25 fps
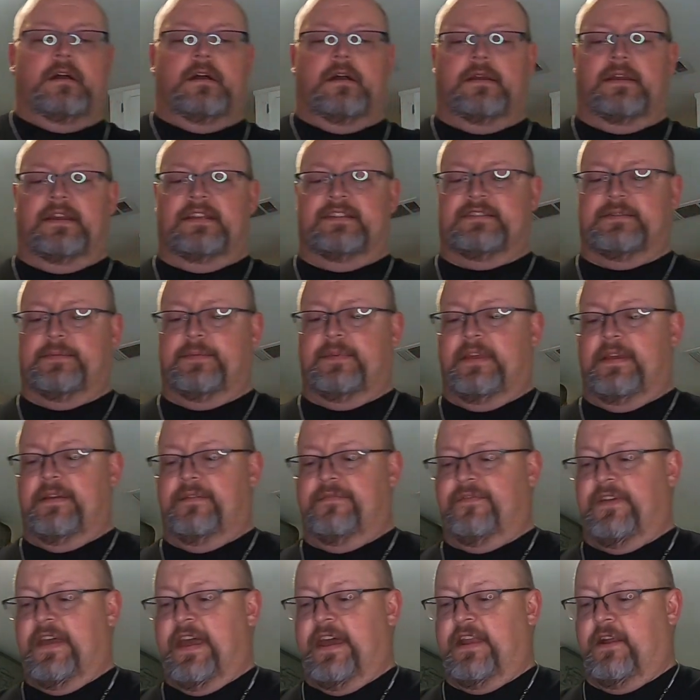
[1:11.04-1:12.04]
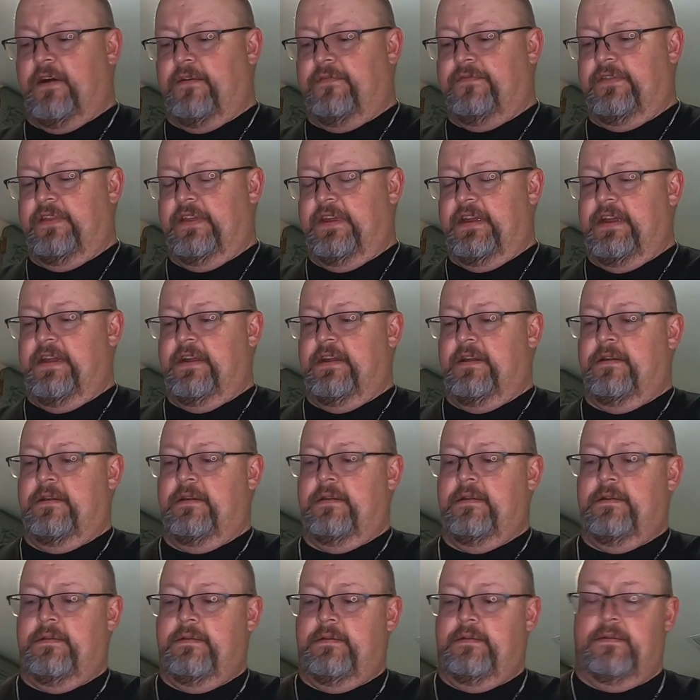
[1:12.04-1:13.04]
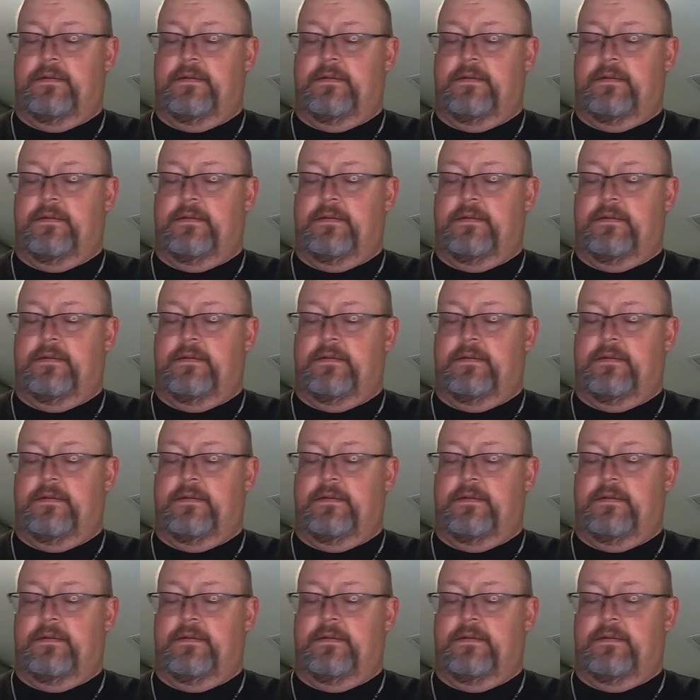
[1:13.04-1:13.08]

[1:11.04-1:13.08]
I'll get some of that fat off of there.